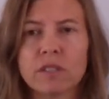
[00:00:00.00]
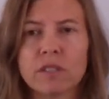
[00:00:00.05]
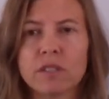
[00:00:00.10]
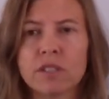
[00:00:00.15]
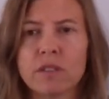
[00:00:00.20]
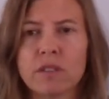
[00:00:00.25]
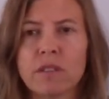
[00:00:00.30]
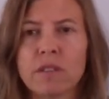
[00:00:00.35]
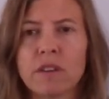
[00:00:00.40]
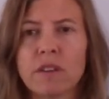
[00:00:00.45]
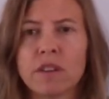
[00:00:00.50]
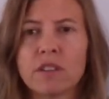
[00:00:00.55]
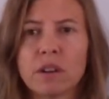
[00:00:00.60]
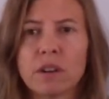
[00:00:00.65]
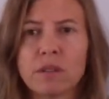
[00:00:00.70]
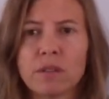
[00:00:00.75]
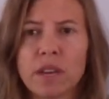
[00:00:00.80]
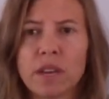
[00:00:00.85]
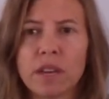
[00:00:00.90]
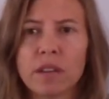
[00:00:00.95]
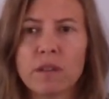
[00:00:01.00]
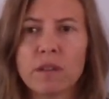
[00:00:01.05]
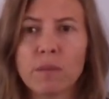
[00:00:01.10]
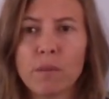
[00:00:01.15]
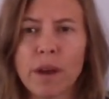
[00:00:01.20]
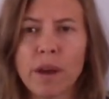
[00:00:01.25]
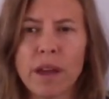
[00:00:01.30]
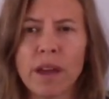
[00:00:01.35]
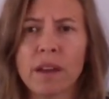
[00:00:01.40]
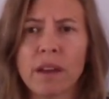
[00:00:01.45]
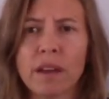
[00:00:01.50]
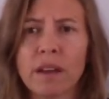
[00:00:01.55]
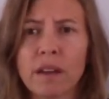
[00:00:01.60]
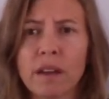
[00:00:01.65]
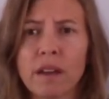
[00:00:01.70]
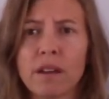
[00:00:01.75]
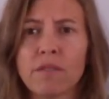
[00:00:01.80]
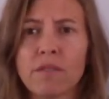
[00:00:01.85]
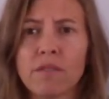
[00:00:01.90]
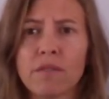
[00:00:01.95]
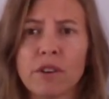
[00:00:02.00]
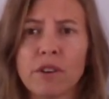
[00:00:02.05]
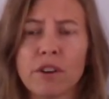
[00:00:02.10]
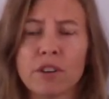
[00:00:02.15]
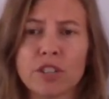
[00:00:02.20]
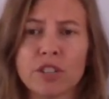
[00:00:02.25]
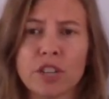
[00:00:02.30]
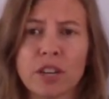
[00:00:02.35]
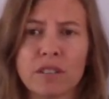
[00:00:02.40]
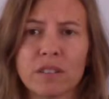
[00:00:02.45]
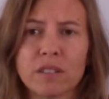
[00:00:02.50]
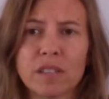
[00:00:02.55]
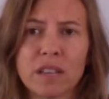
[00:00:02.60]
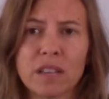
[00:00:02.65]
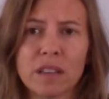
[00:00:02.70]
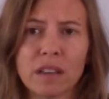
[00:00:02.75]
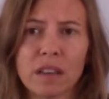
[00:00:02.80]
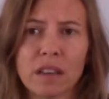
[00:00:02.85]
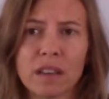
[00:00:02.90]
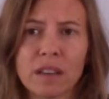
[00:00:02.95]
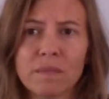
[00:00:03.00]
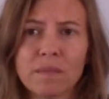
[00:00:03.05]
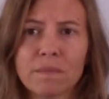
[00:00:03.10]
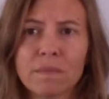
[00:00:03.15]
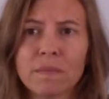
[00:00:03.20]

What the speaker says: so that they don't get in the way of our child's healing.